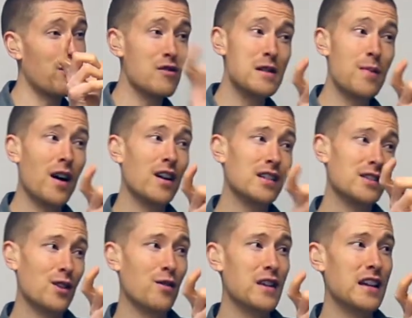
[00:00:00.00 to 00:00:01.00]
bars
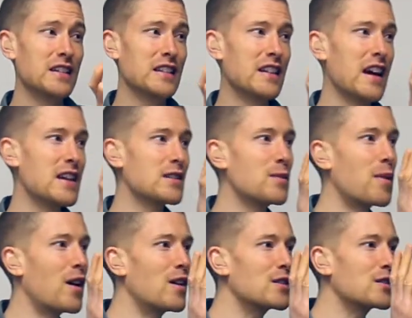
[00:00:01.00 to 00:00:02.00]
of the ending there. So
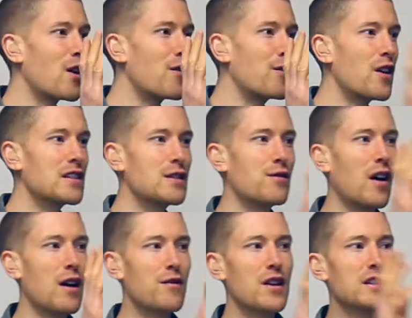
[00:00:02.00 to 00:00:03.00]
bars
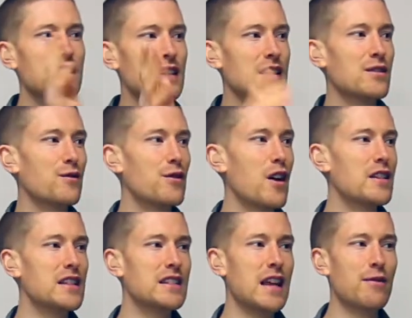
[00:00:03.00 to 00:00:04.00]
35, 36, and
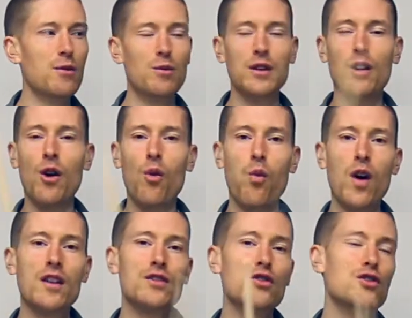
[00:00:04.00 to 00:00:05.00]
37. We got
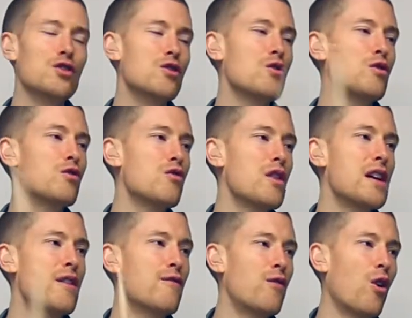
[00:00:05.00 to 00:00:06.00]
1, 2,
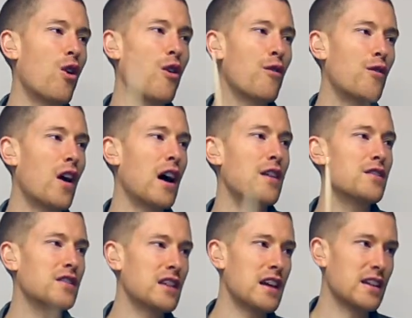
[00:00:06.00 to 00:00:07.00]
3, 4, 5,
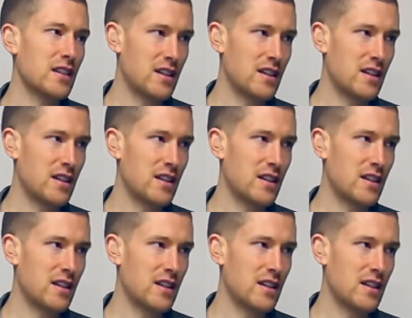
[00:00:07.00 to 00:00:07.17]
6.